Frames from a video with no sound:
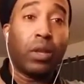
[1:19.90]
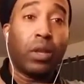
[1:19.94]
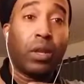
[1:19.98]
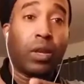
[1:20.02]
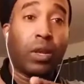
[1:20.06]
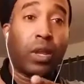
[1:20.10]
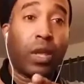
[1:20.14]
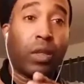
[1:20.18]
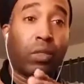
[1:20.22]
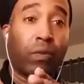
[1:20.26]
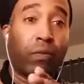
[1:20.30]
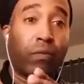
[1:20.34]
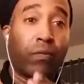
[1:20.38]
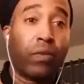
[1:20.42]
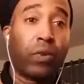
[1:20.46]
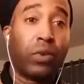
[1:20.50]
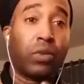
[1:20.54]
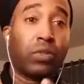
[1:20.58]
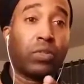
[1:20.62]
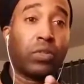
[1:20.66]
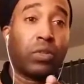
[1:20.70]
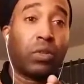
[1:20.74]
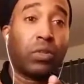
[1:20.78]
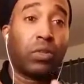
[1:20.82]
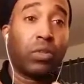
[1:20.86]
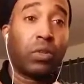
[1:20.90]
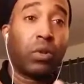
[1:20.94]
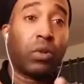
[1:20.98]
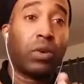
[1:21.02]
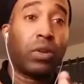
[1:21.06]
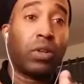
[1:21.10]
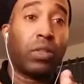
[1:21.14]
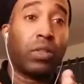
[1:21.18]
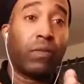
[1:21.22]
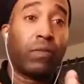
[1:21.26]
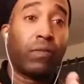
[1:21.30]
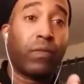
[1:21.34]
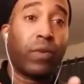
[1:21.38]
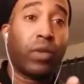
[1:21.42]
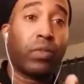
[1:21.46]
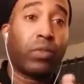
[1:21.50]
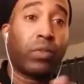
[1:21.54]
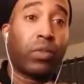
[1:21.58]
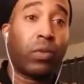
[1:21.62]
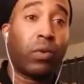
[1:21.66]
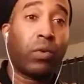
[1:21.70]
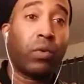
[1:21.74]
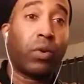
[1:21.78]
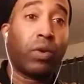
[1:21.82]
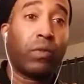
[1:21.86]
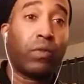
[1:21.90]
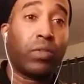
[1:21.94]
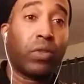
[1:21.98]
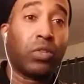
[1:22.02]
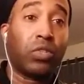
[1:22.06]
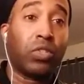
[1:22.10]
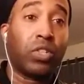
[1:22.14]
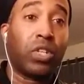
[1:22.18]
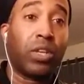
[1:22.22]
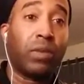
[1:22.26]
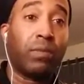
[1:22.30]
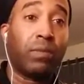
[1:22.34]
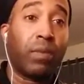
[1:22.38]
Now the first, the third, and the fifth note of the G